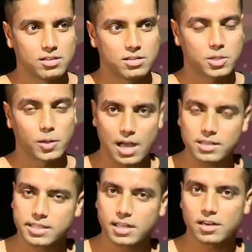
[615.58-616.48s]
So
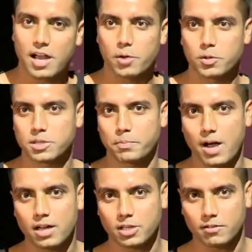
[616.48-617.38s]
last year, I was a
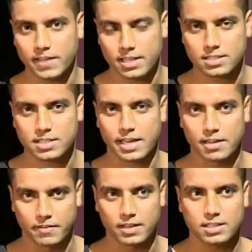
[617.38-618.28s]
part of this
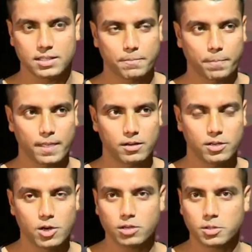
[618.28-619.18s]
event,
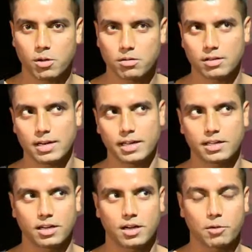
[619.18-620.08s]

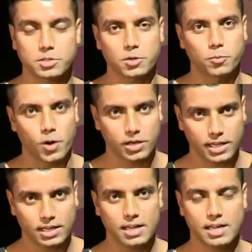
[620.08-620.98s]
I was not
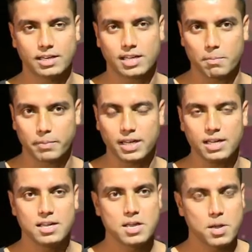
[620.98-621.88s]
working in the company,
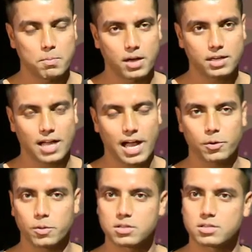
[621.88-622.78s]
but
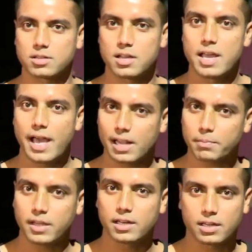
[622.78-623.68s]
I was
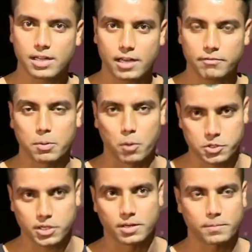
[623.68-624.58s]
helping in the kind of promotion.